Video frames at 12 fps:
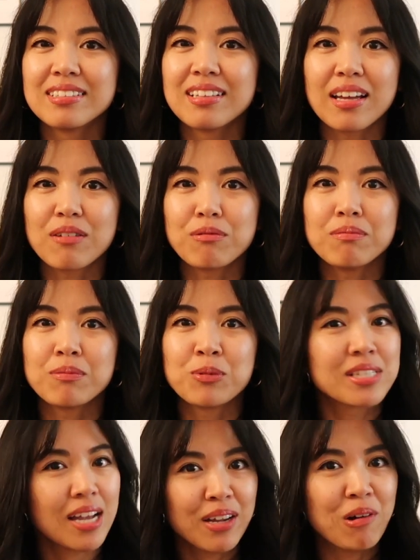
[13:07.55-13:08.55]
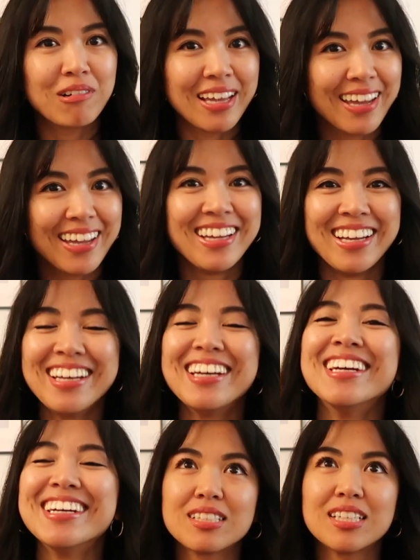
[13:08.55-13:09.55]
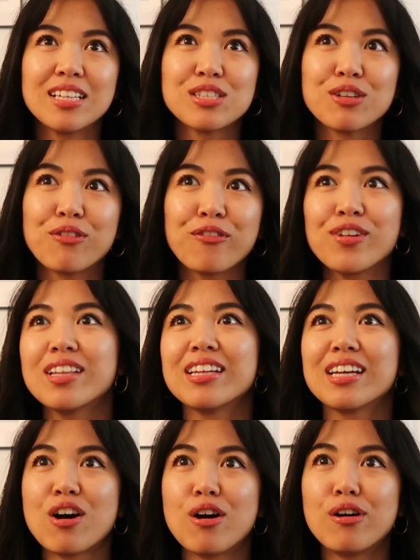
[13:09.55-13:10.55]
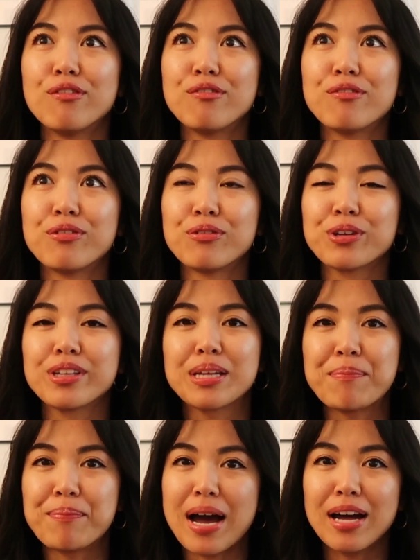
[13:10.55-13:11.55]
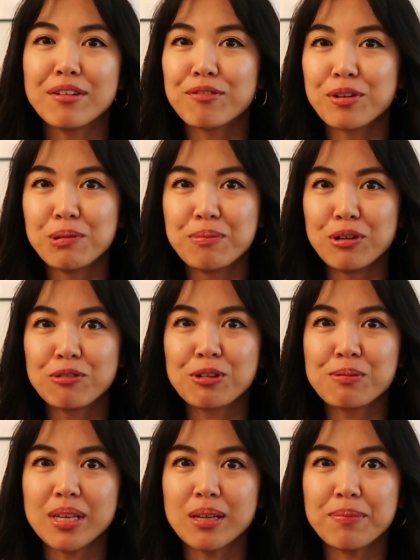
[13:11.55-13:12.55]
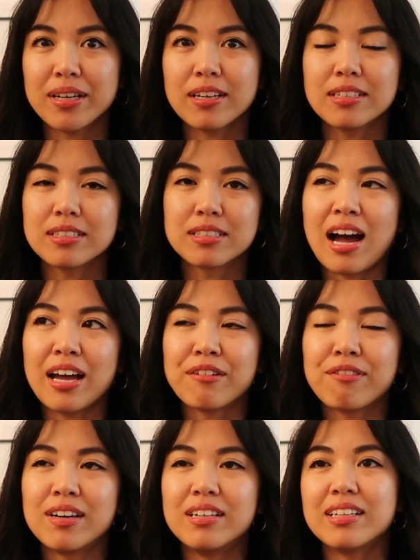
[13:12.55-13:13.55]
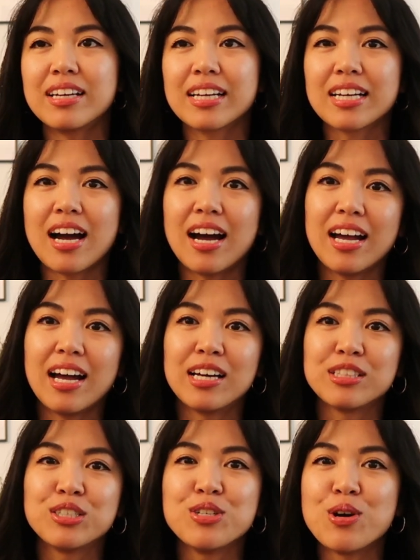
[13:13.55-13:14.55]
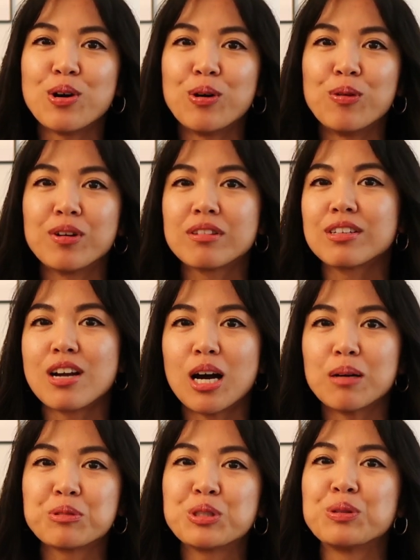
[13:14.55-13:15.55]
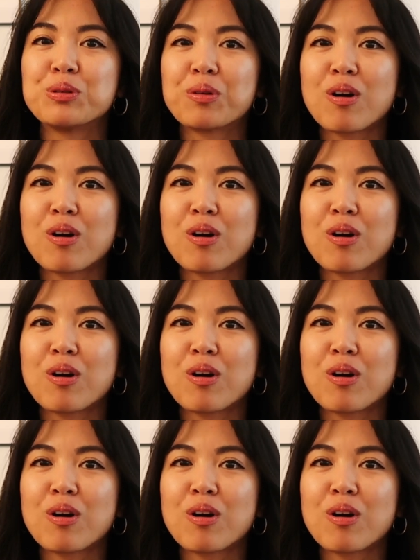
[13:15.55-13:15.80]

like was I okay? Sense of feeling of really bad FOMO for me because I felt like I had to know what they're up to